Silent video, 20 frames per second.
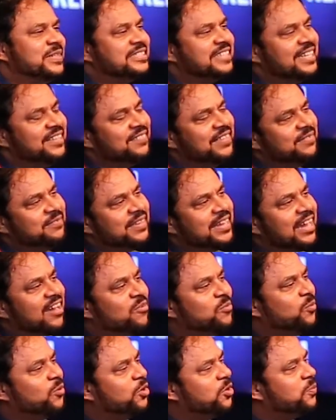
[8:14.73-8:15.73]
Especially
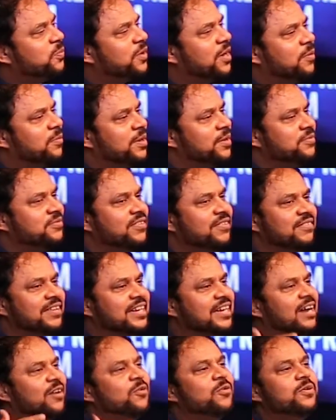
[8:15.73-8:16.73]
when we have more
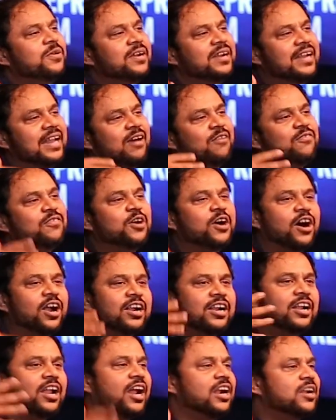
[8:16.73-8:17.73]
problems, we will go
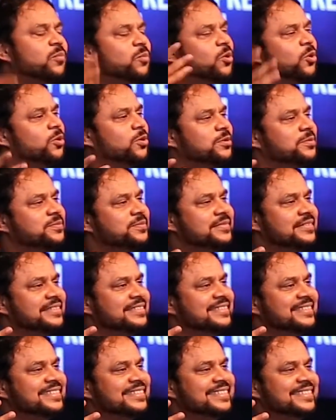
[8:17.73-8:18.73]
love God a lot more.
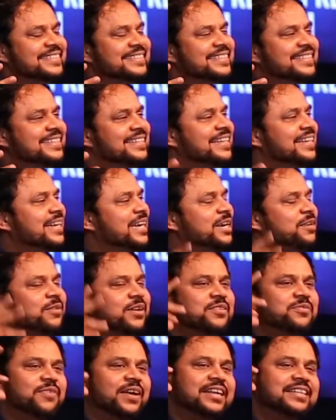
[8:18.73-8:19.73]

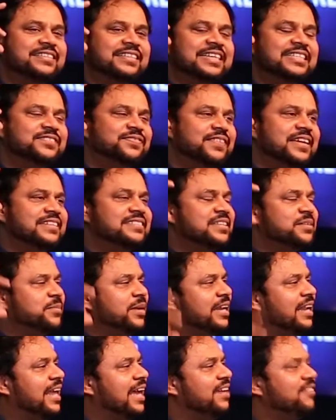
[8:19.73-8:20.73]
It was one such
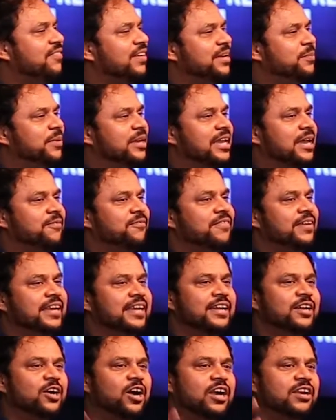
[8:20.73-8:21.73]
phase in my life. I
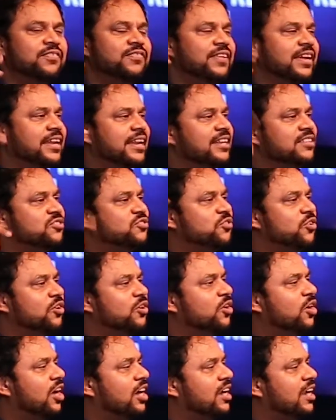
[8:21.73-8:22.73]
became very God-fearing
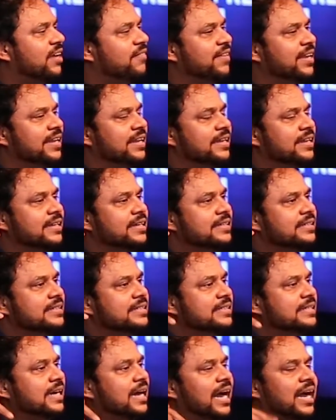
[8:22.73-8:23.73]
/
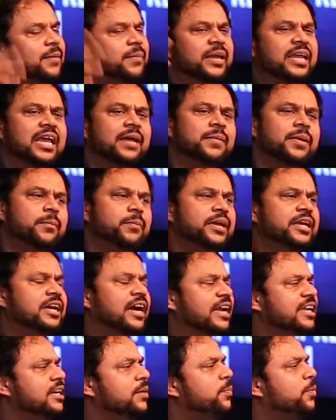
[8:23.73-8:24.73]
God-loving. I became
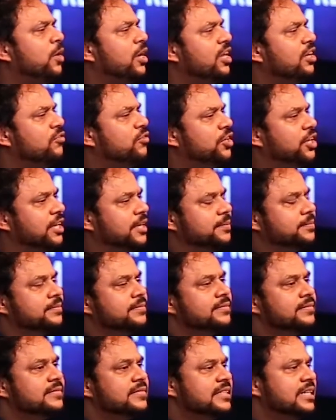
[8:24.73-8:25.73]
a big Ayyappa
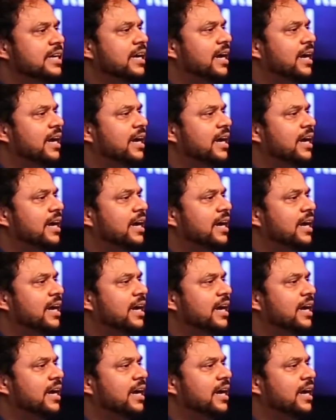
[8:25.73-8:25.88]
devotee.